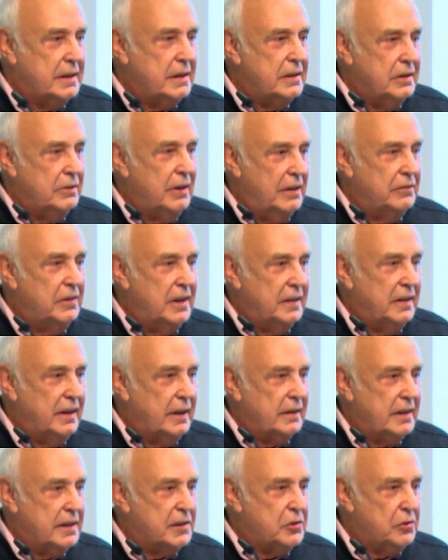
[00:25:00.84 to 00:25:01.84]
can do
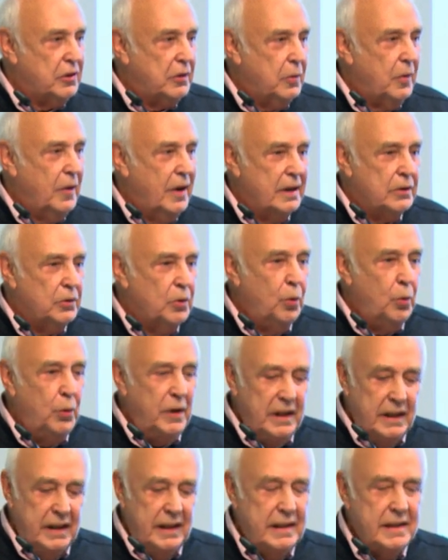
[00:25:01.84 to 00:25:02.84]
everything that's required. All
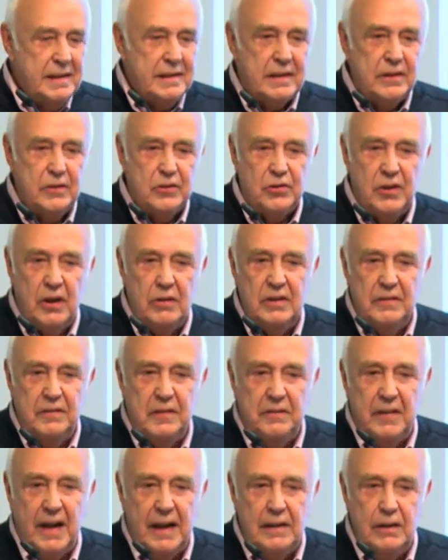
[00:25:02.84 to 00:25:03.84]
we need is control of
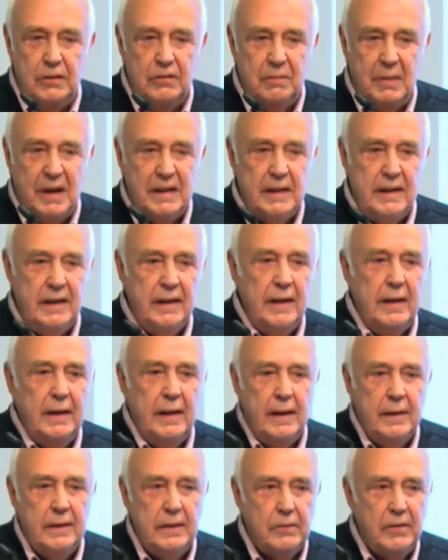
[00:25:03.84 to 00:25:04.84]
the value of money,
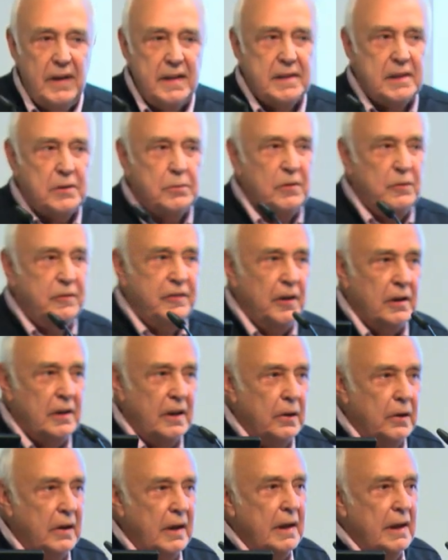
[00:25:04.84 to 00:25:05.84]
and the rest will
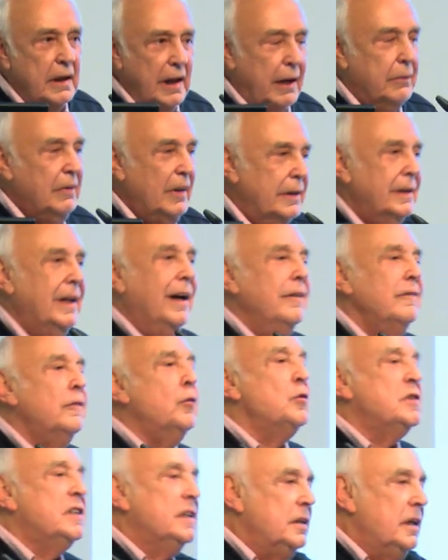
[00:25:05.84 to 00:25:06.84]
follow. Now of
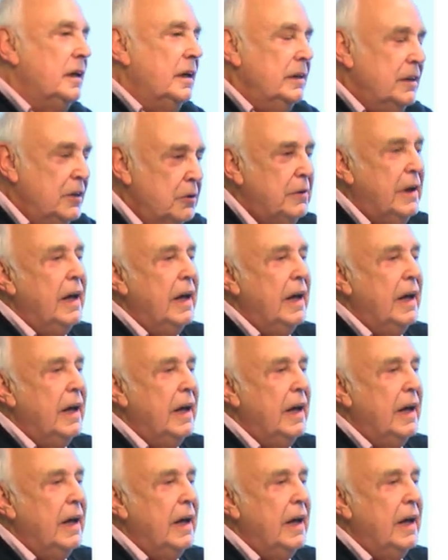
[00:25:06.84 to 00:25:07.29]
course, New